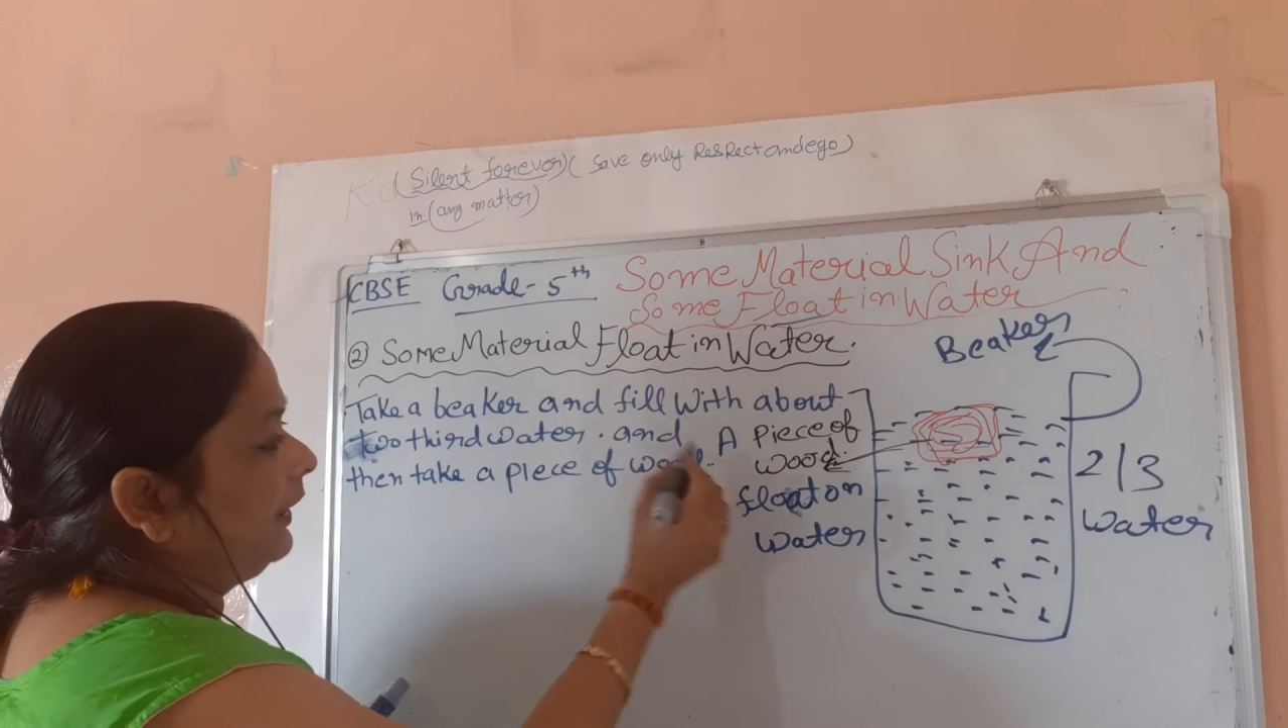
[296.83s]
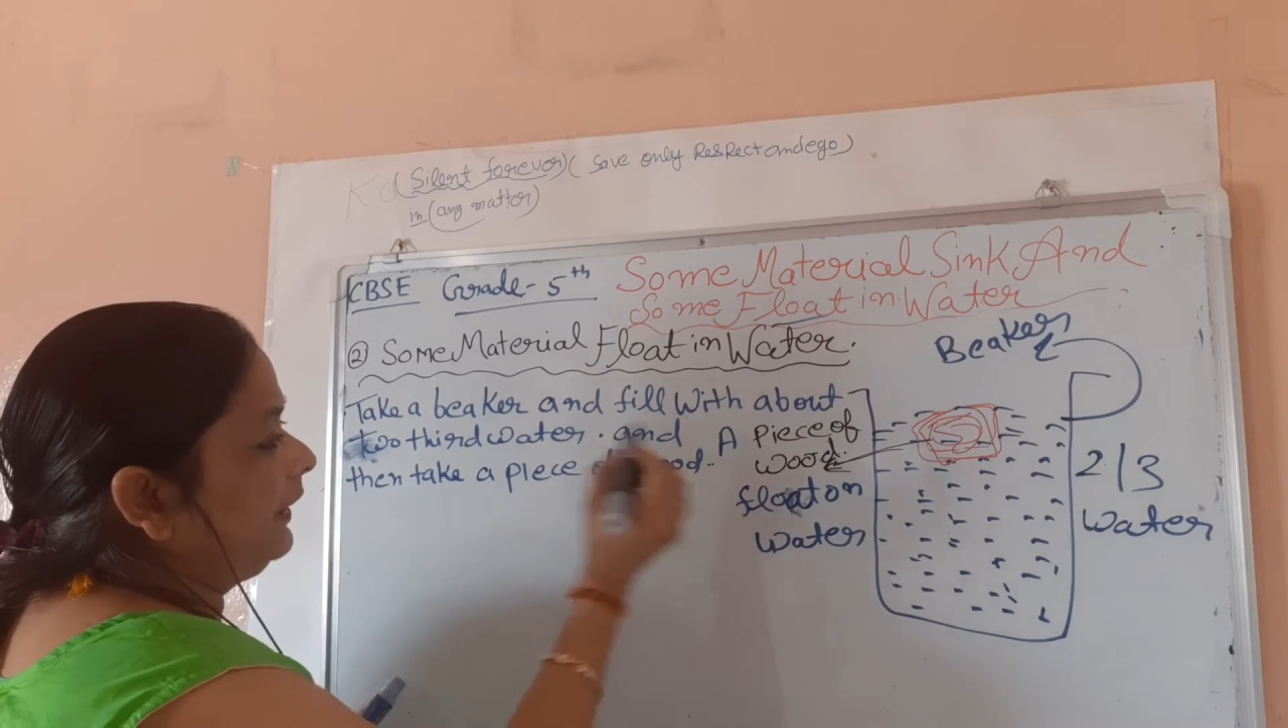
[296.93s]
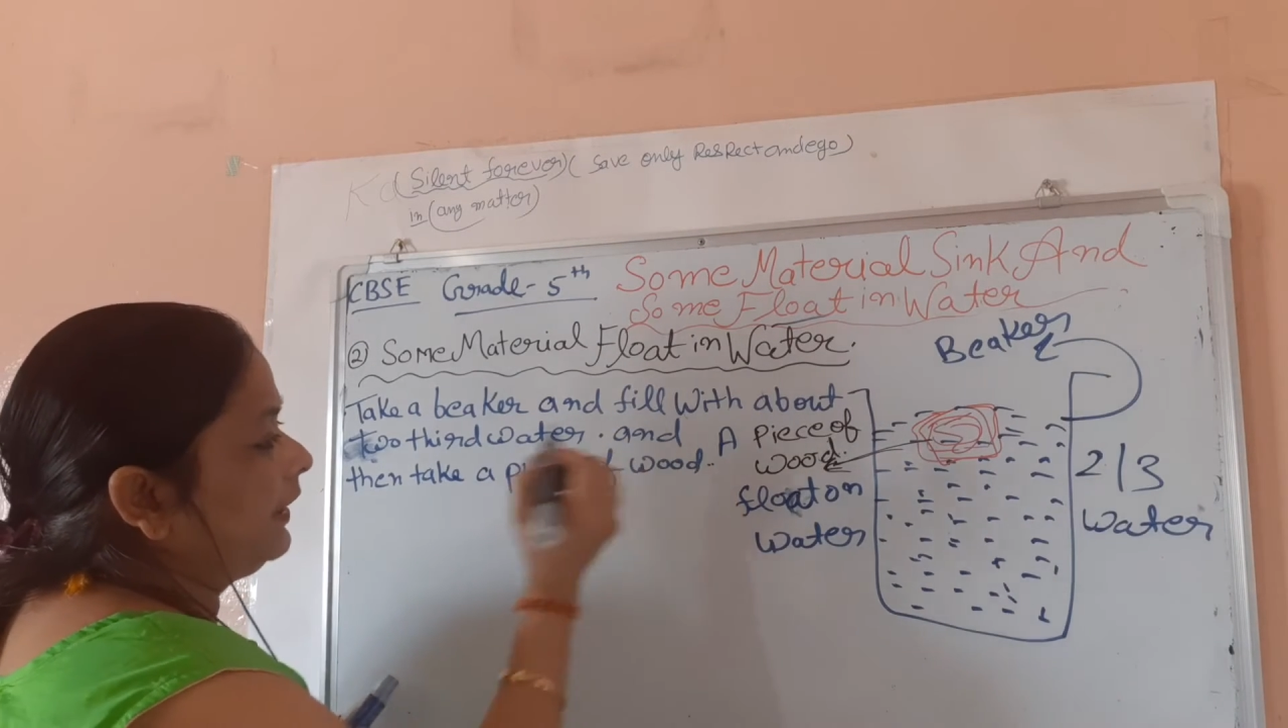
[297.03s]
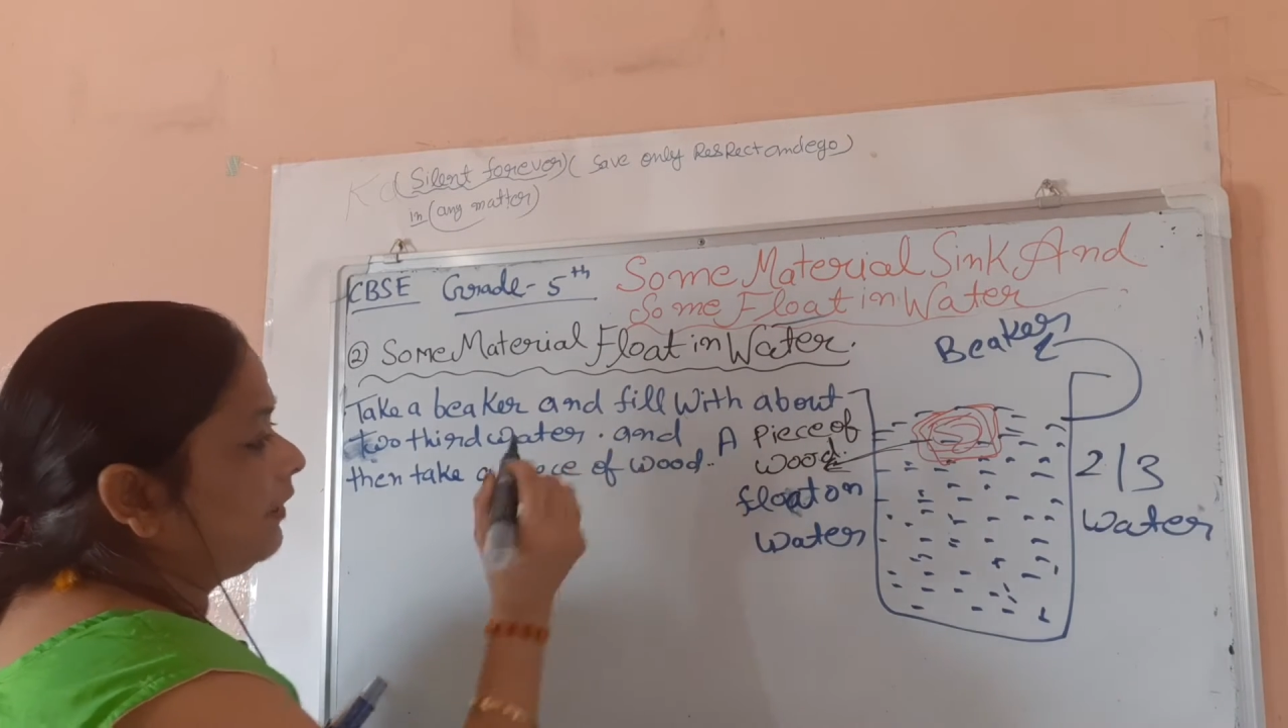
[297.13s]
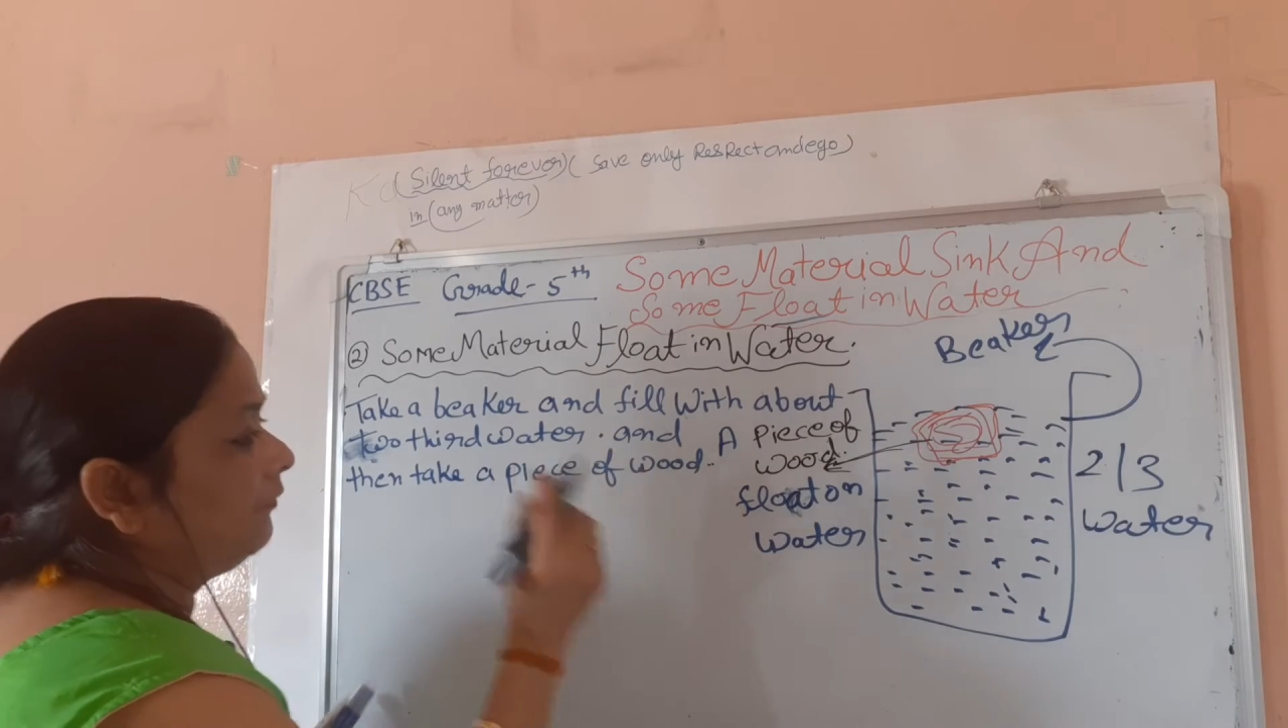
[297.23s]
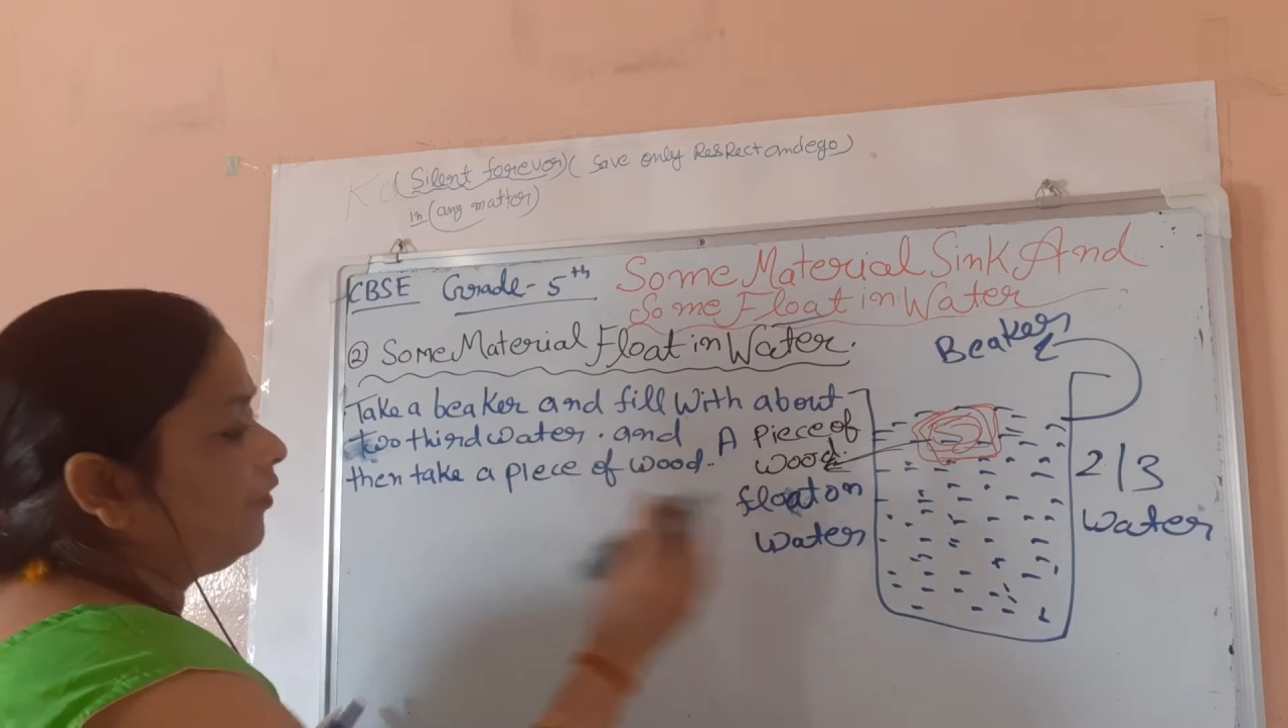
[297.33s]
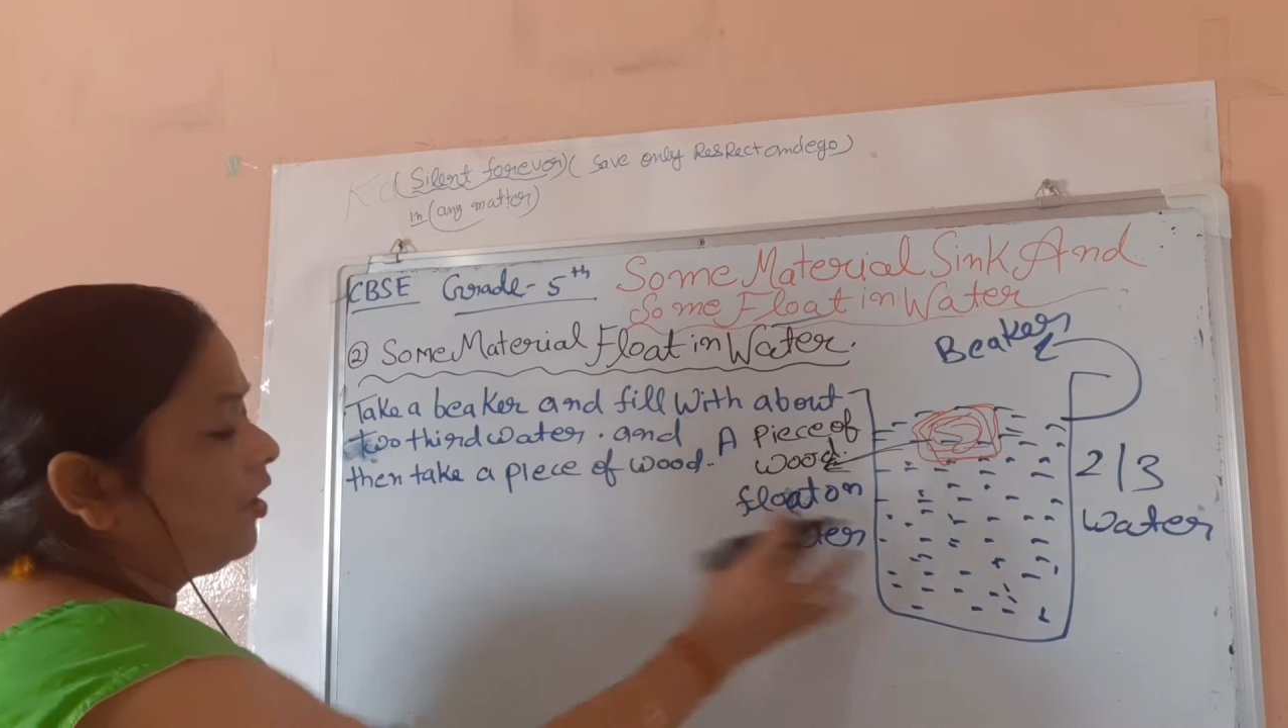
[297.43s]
in a